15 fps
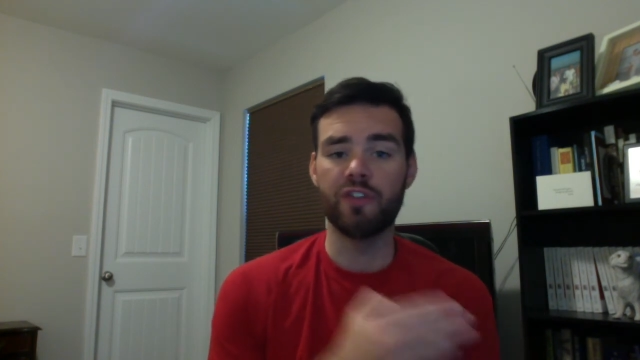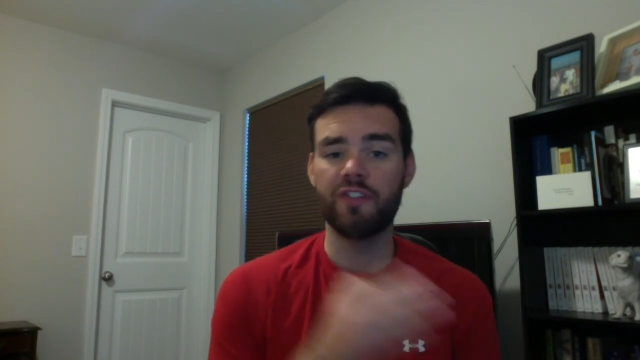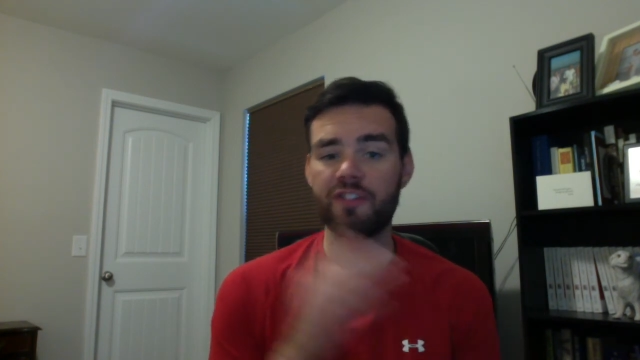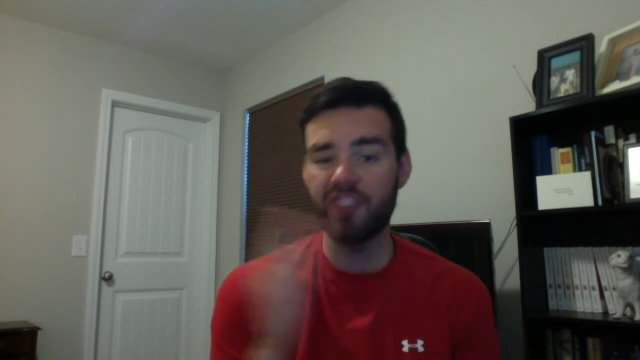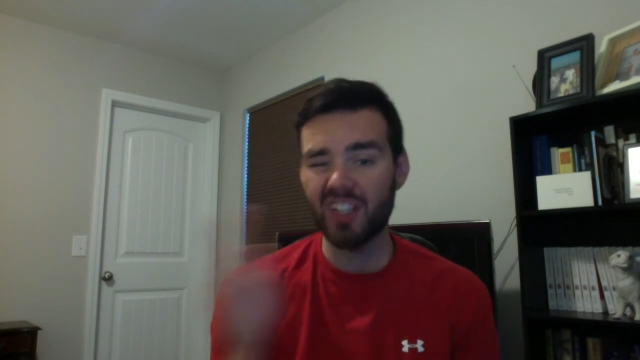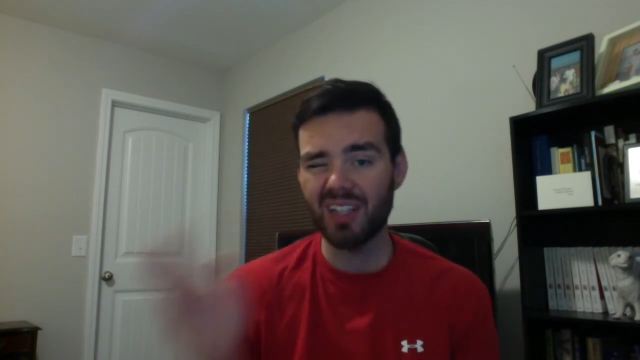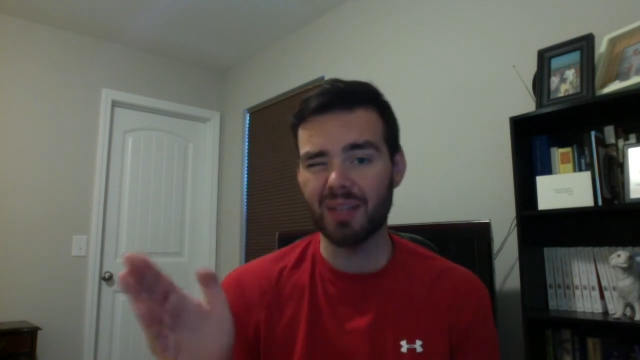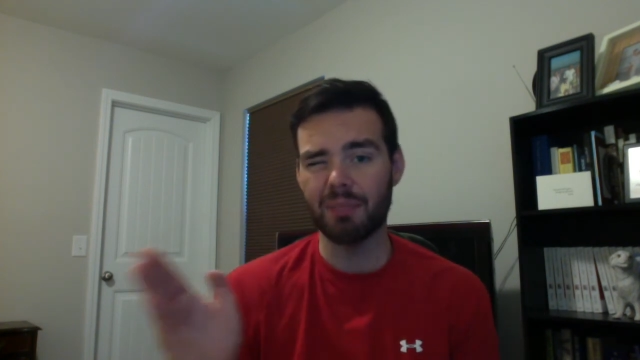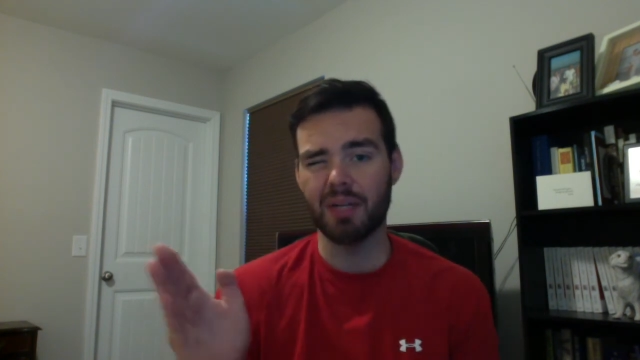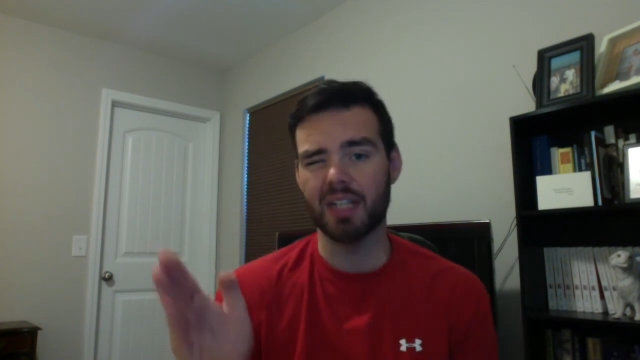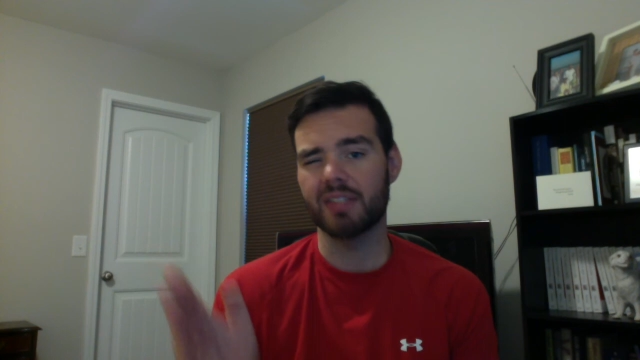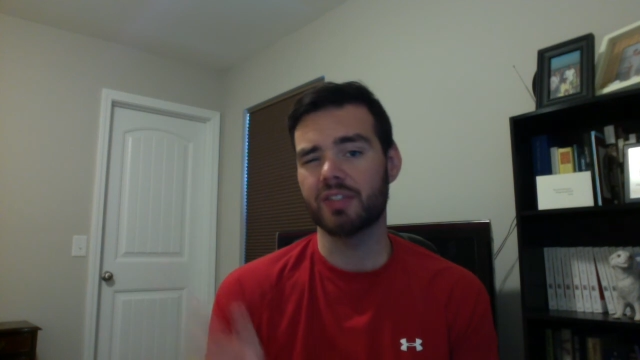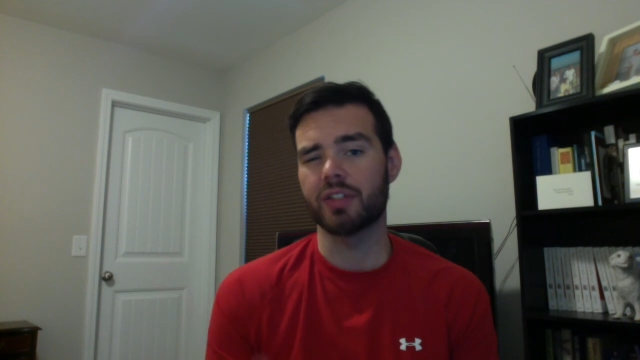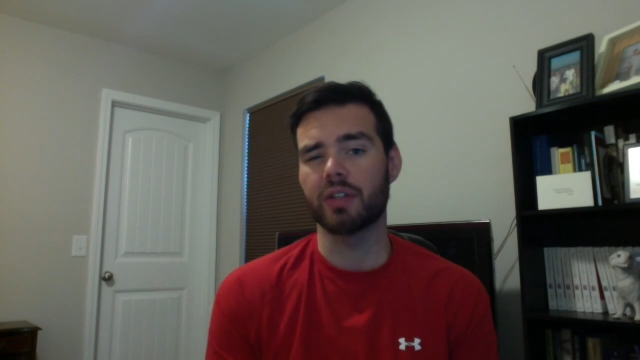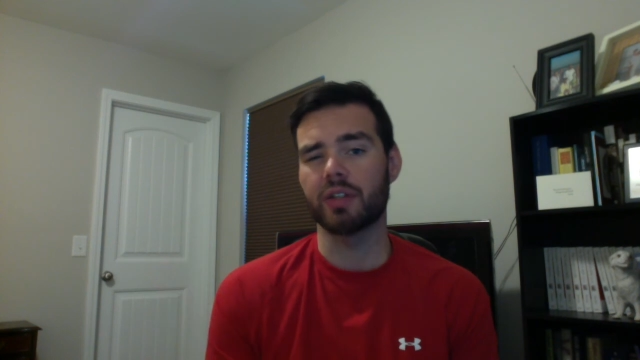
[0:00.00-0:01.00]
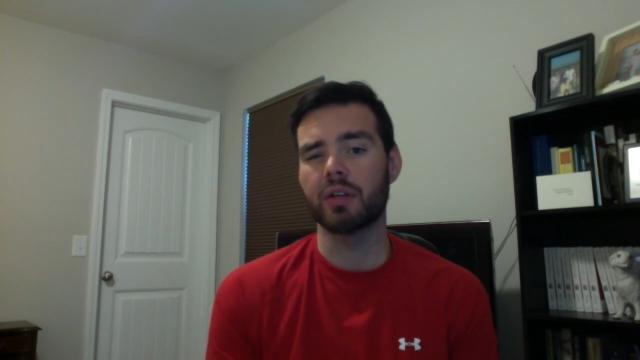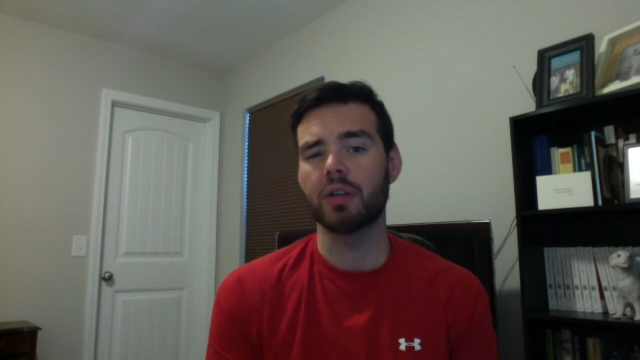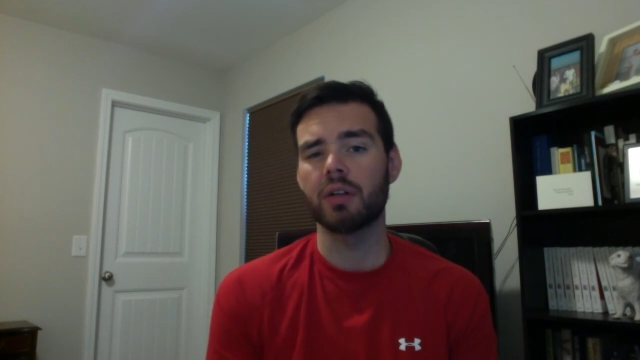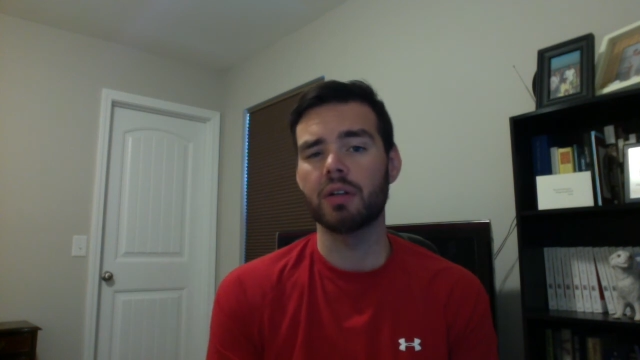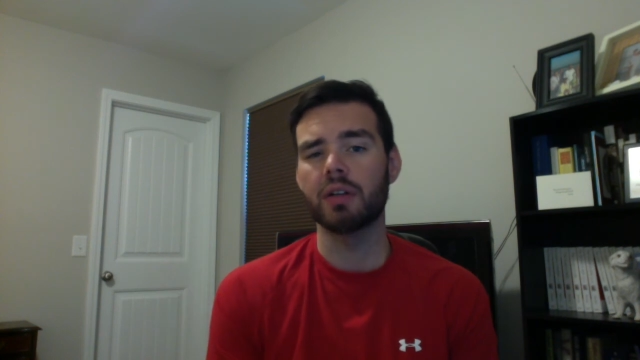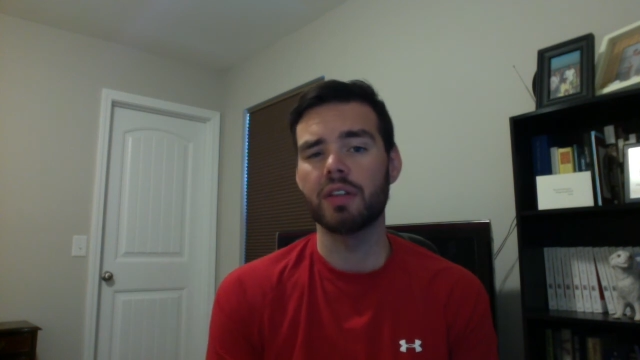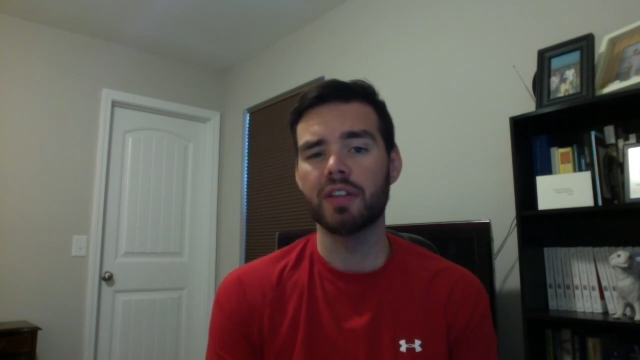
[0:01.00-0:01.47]
filibuster
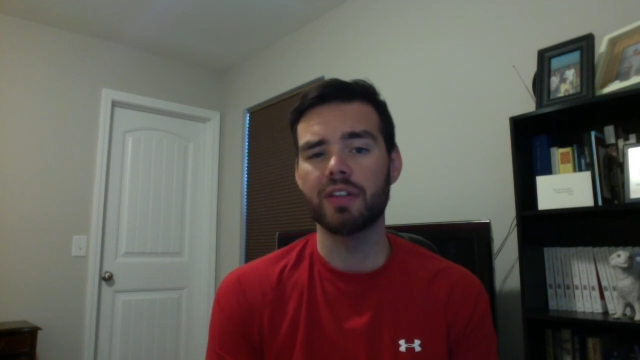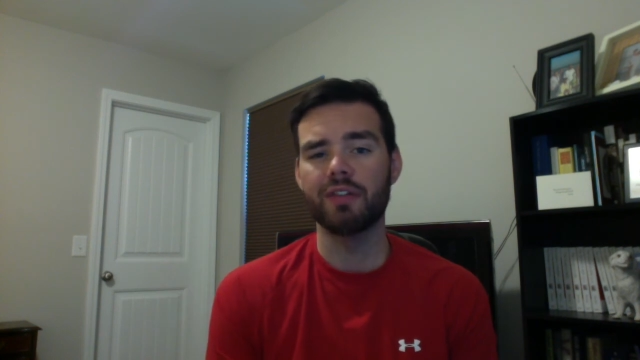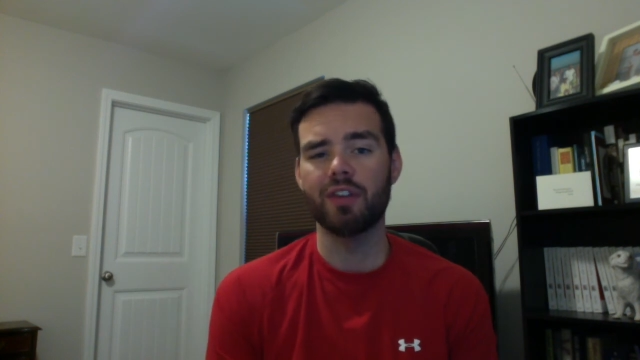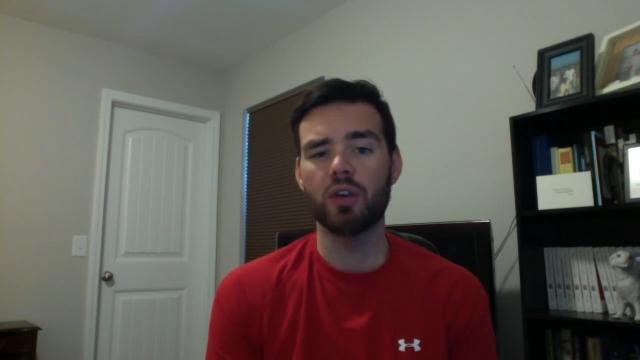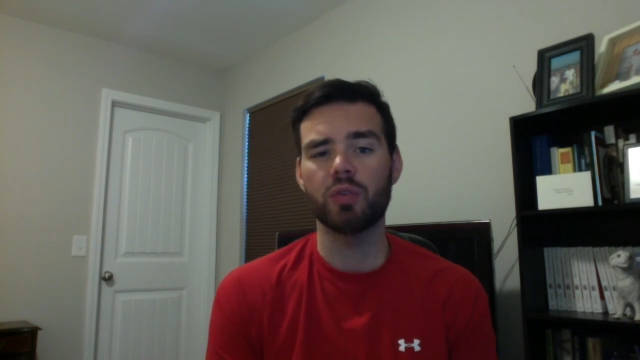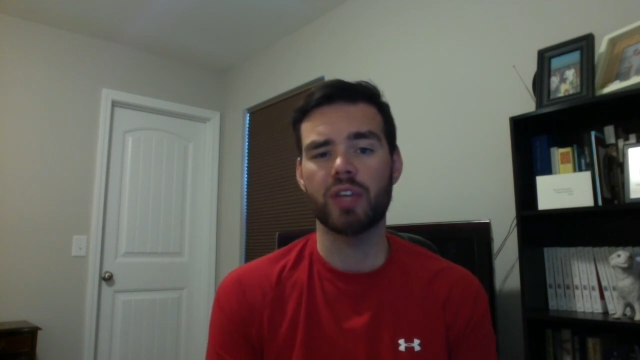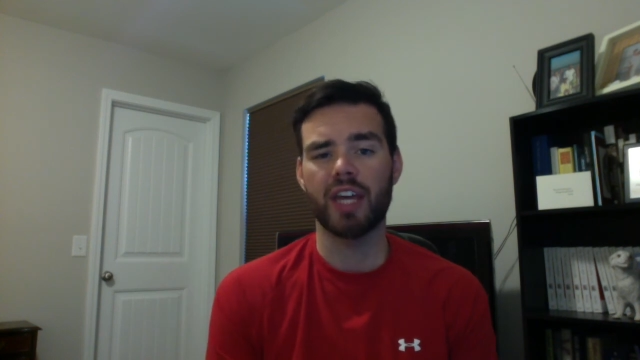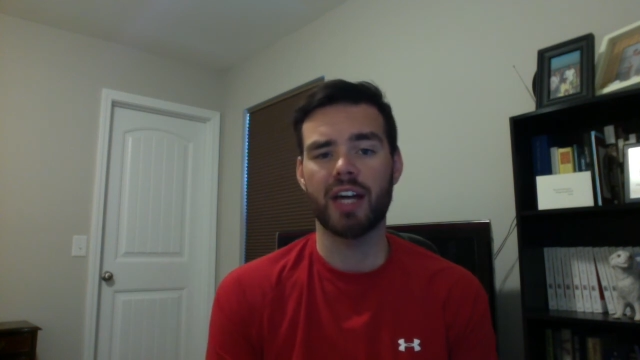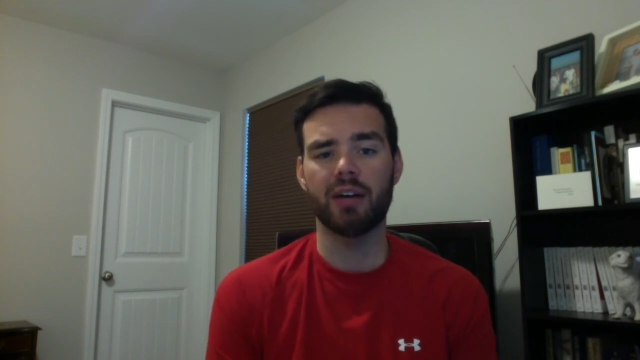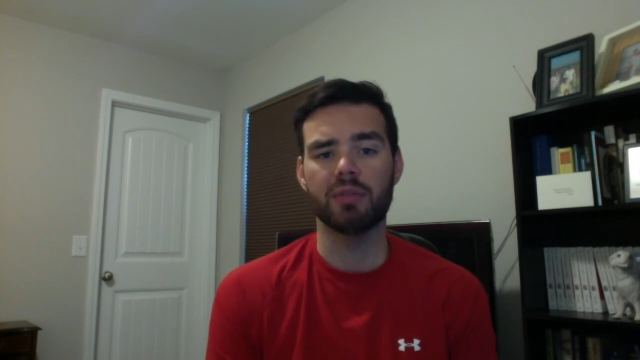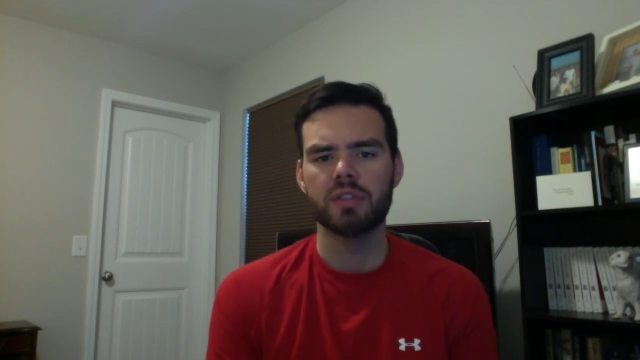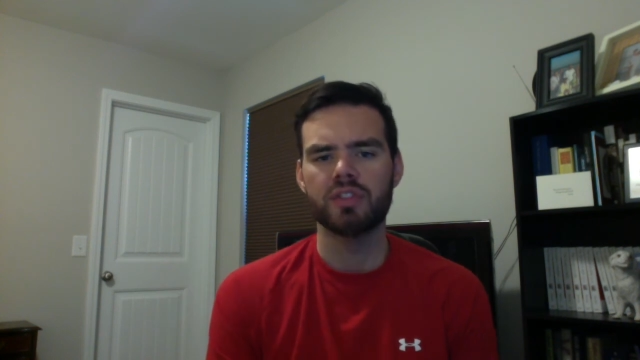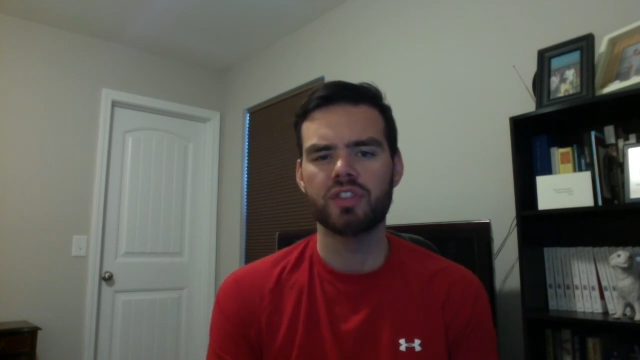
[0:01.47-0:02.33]
the vote count.